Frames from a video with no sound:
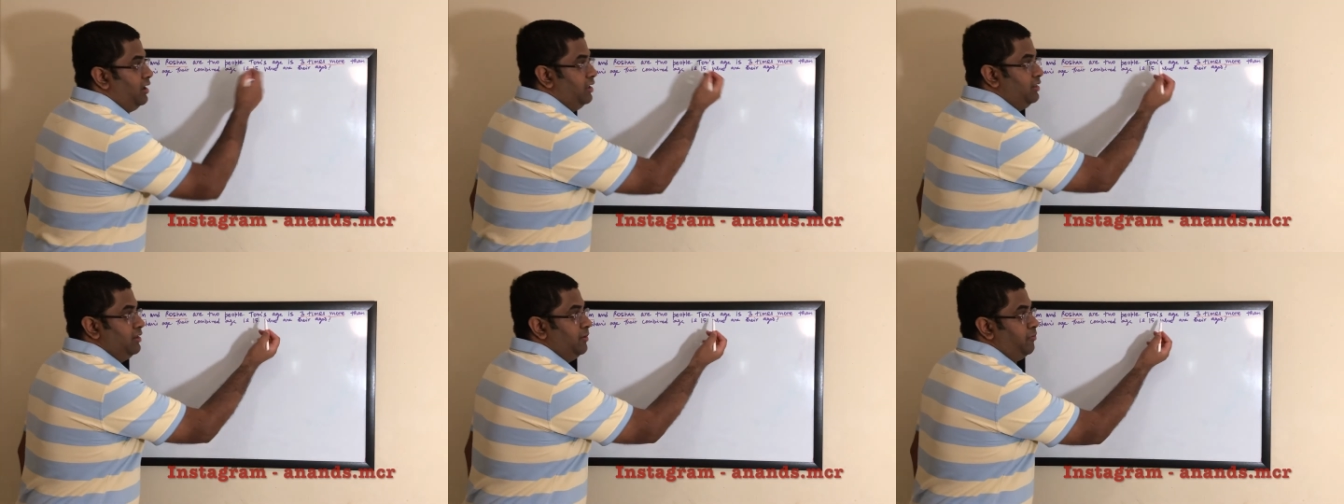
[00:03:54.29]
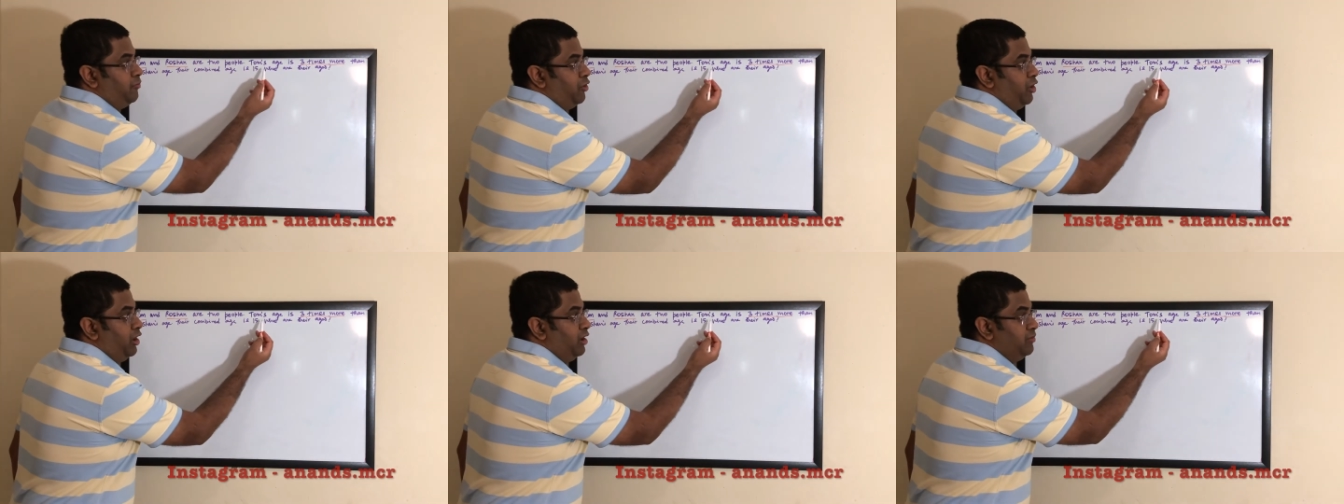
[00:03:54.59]
The
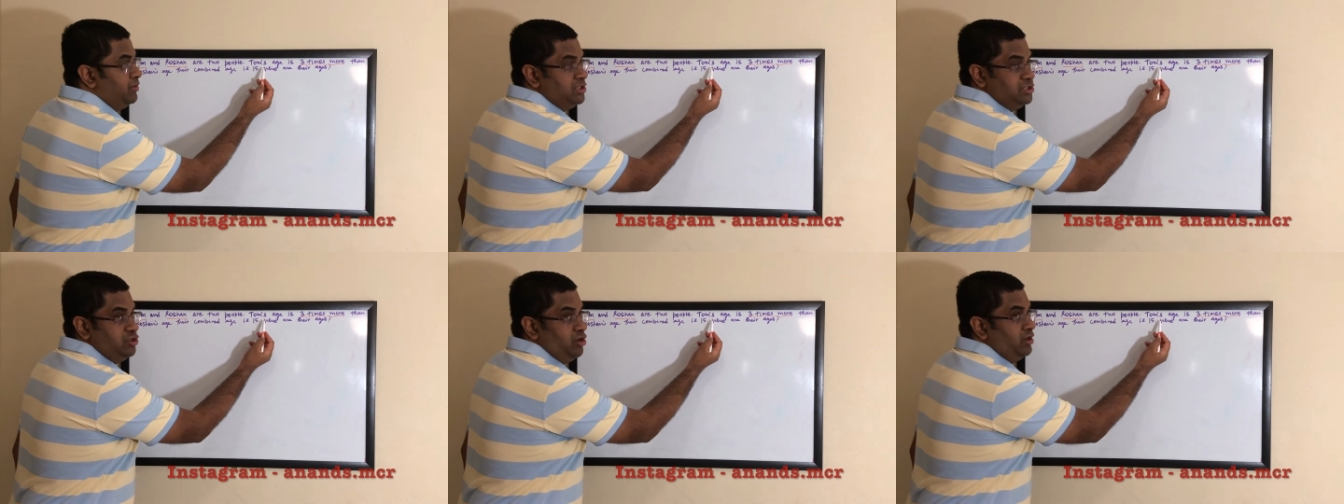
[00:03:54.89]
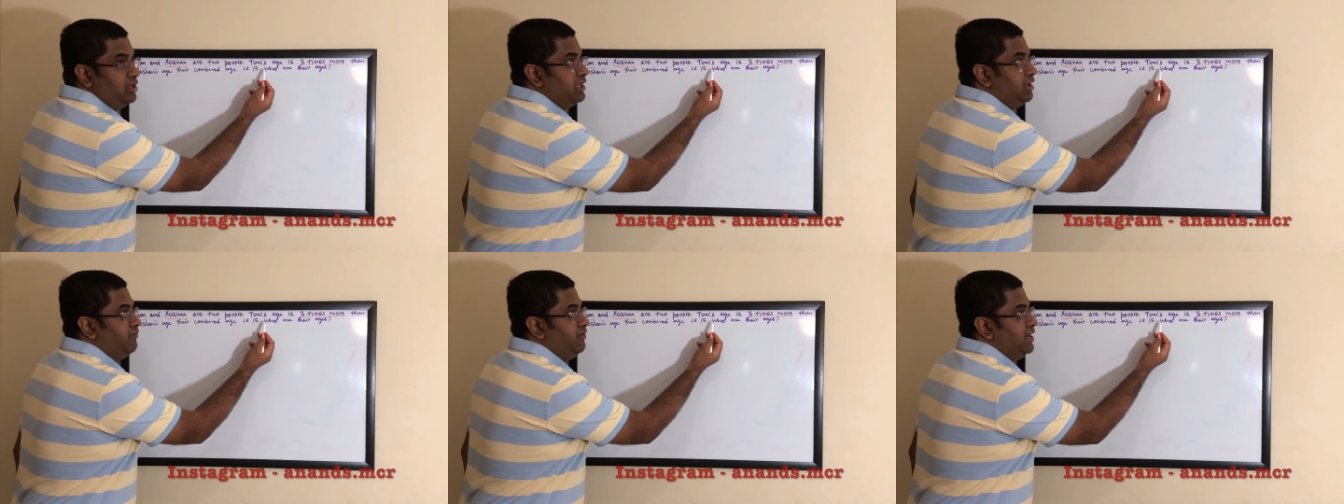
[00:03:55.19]
problem is
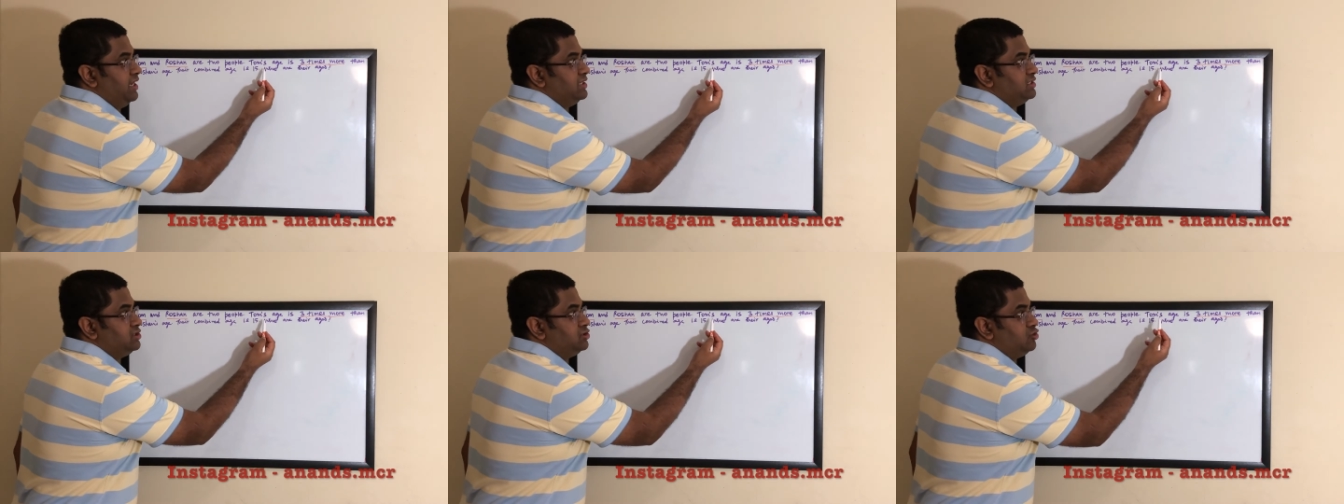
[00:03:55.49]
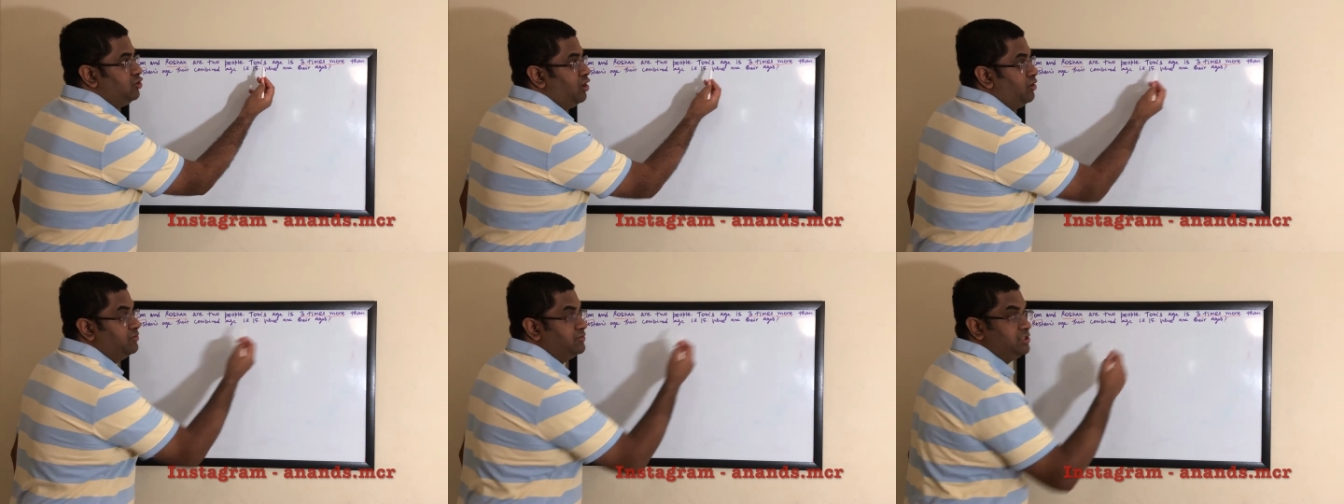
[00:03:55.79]
not given as
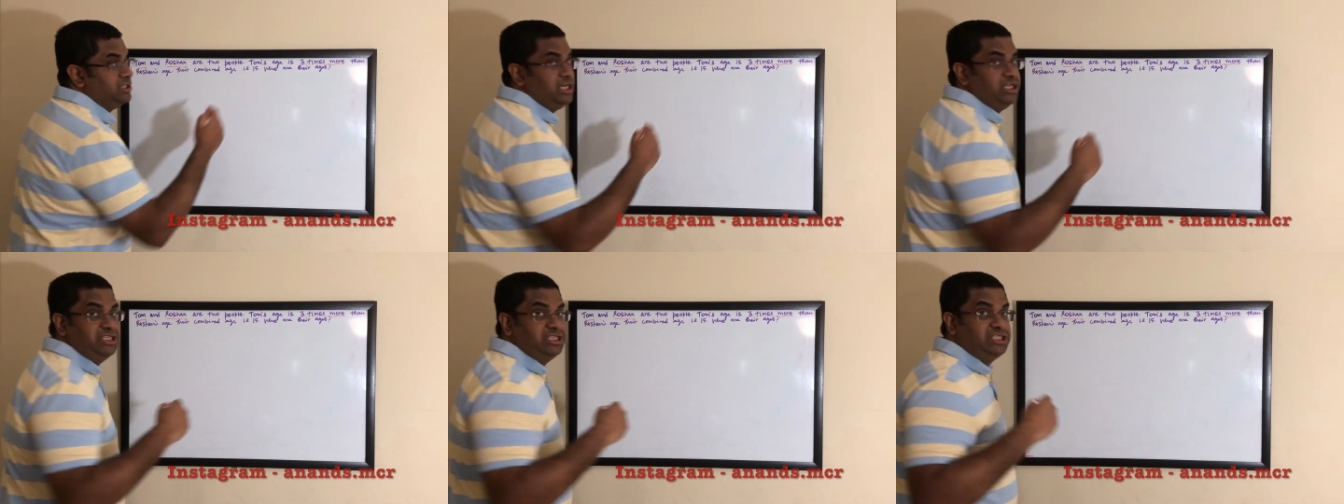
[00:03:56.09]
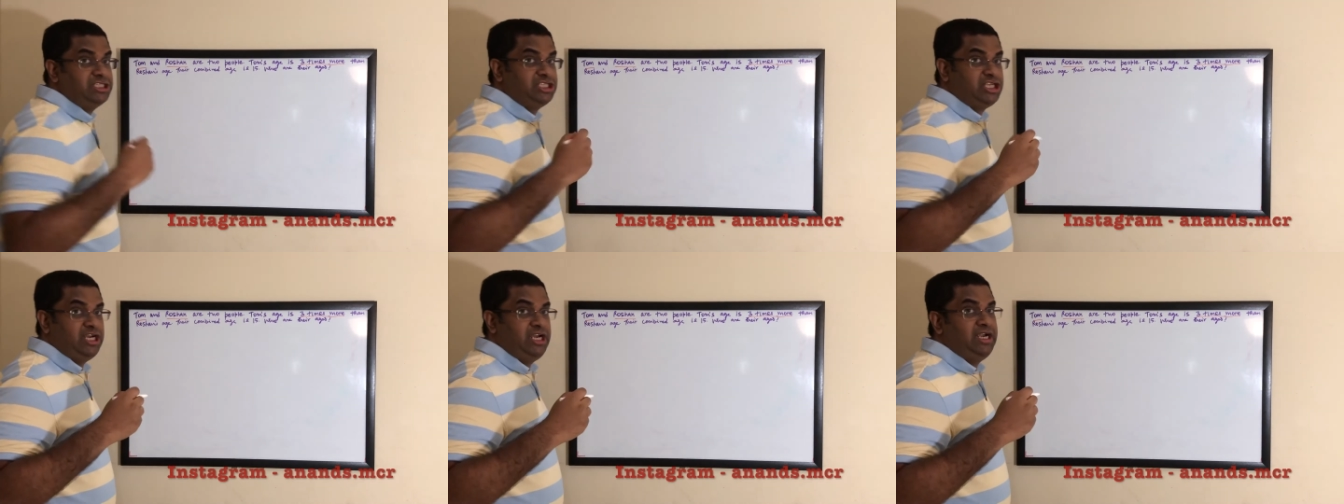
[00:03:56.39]
Tom's age
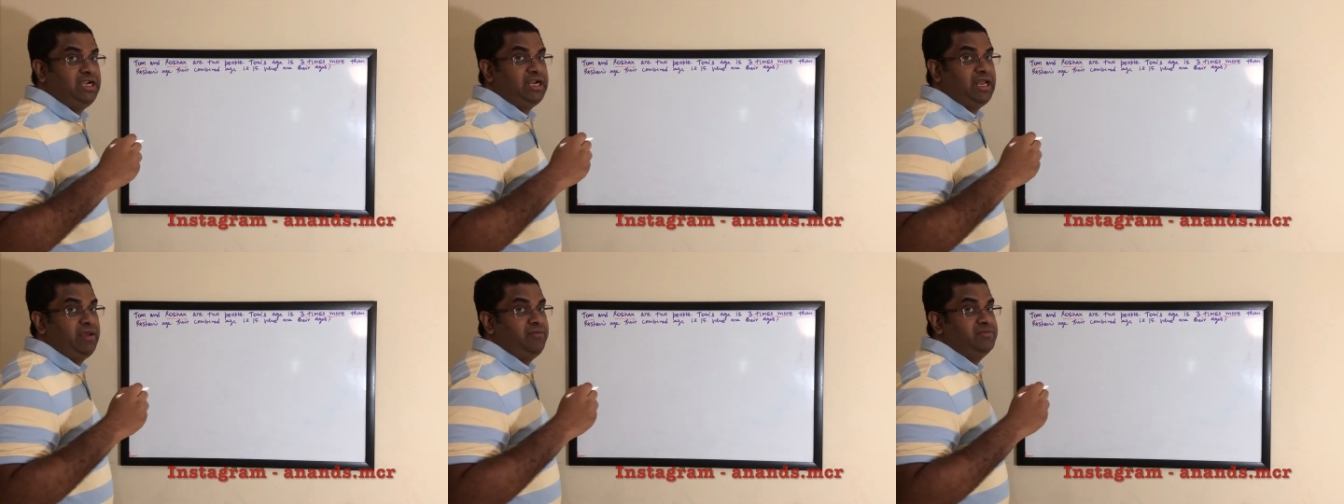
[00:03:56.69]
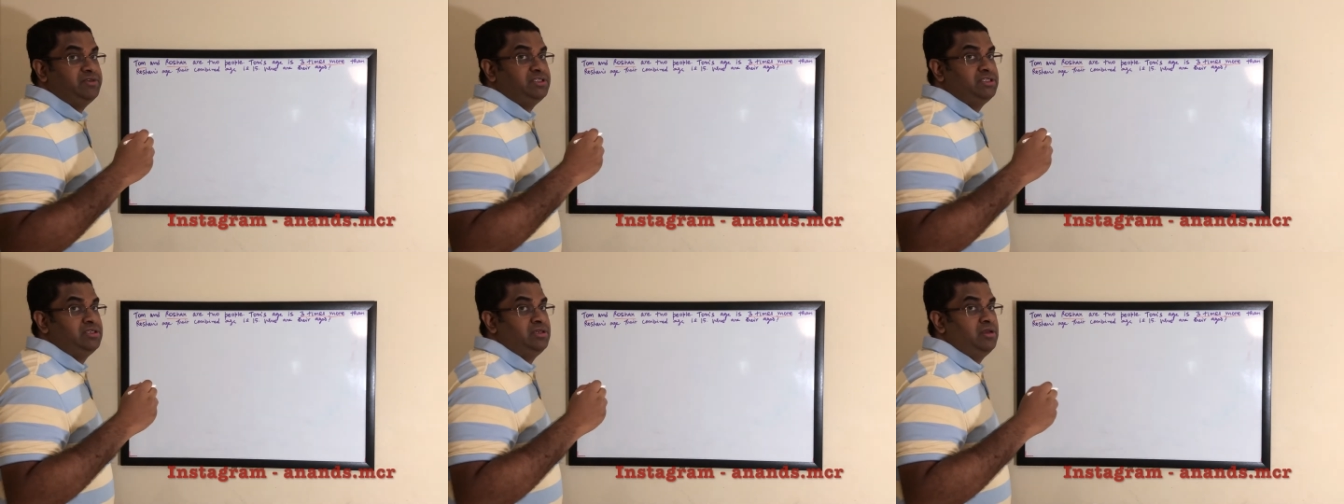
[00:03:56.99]
is 3
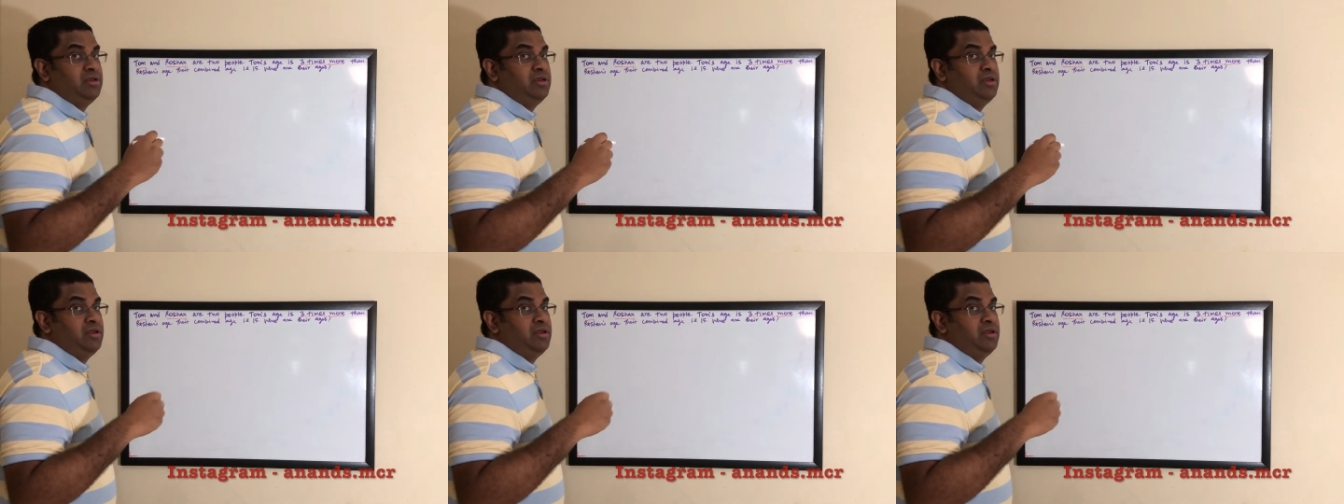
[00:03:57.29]
times